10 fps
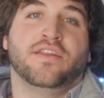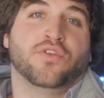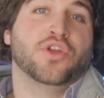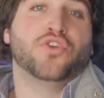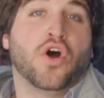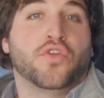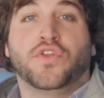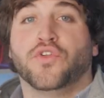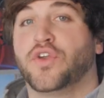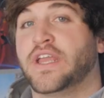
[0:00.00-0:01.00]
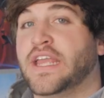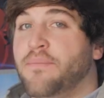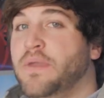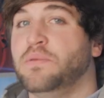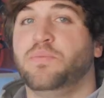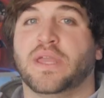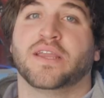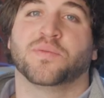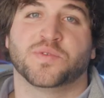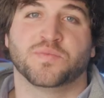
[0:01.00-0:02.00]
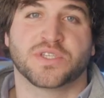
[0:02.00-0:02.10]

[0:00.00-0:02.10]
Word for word: you're an adult and you're looking at maybe picking up some